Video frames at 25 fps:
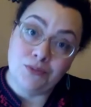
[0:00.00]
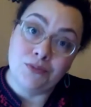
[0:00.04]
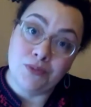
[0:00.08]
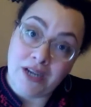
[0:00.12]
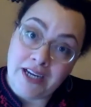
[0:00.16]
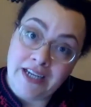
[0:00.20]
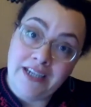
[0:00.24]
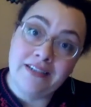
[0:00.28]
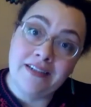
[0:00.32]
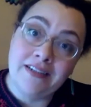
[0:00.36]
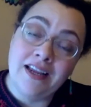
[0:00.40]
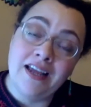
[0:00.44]

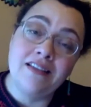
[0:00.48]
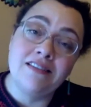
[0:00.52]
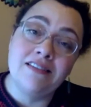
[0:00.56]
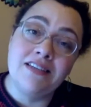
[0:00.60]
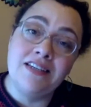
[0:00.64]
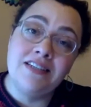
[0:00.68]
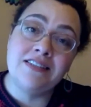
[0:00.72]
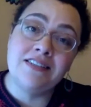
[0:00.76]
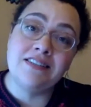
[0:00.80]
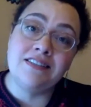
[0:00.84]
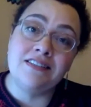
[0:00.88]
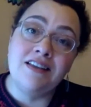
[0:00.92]
right? At
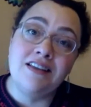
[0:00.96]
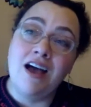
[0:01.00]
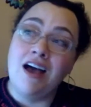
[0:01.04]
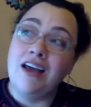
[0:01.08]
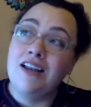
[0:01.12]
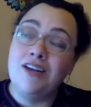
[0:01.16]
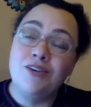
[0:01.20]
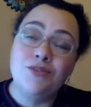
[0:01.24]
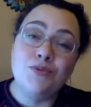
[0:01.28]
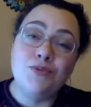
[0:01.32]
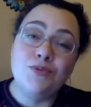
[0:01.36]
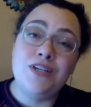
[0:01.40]
least not
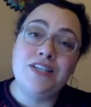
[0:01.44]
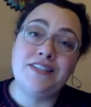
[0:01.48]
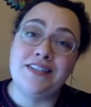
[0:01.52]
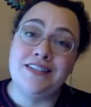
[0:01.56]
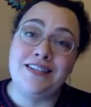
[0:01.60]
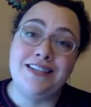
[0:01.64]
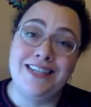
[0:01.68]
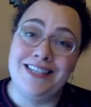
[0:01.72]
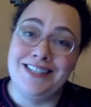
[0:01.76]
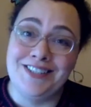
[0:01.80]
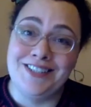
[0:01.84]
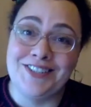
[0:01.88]
in recent
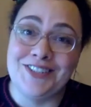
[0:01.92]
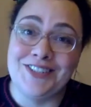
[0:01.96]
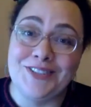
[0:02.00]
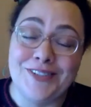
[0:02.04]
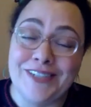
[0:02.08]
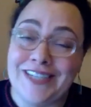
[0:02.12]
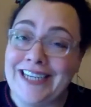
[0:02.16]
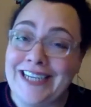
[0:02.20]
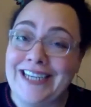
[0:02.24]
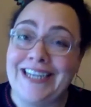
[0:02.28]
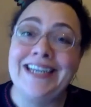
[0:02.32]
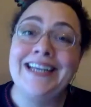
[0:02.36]

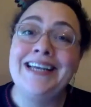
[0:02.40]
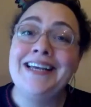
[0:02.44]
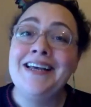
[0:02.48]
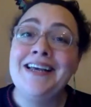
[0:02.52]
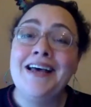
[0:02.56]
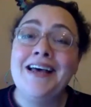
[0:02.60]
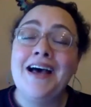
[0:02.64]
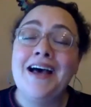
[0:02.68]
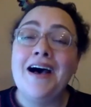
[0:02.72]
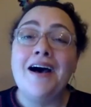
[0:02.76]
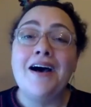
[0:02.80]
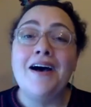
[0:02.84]
history.
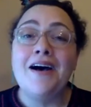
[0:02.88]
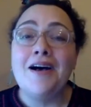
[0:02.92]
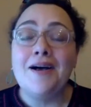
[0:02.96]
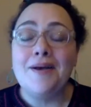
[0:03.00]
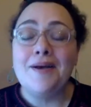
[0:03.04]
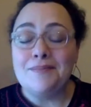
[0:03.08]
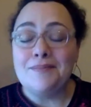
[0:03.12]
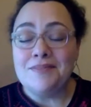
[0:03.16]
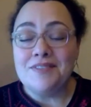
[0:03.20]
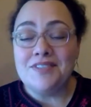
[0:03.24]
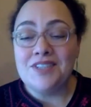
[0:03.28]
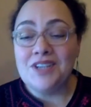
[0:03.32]

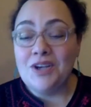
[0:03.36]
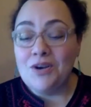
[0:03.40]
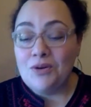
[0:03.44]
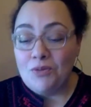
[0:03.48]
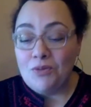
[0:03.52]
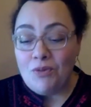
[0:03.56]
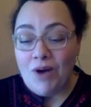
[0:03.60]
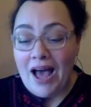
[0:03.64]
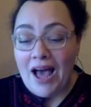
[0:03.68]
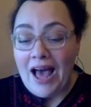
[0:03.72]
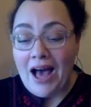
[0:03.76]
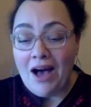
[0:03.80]
So,
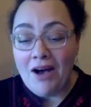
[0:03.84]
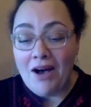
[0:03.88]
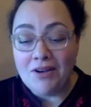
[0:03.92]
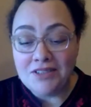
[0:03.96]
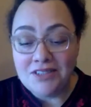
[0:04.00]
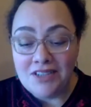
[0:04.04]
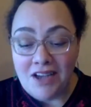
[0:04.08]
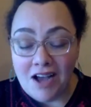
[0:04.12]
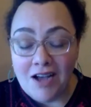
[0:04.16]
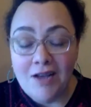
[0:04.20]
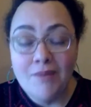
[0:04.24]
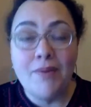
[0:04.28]
wow,
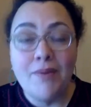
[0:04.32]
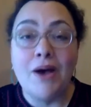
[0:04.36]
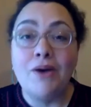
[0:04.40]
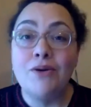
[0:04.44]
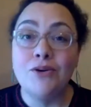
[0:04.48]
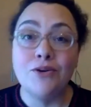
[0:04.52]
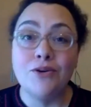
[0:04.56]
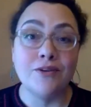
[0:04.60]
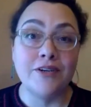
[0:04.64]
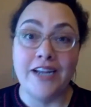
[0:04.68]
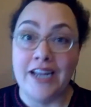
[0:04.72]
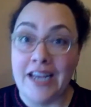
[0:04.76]
talk
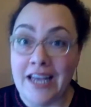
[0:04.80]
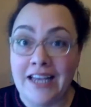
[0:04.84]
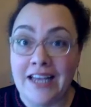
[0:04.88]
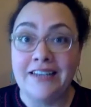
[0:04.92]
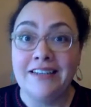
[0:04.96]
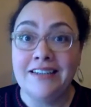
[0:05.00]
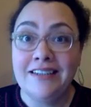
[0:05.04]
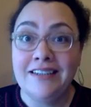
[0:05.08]
about grit.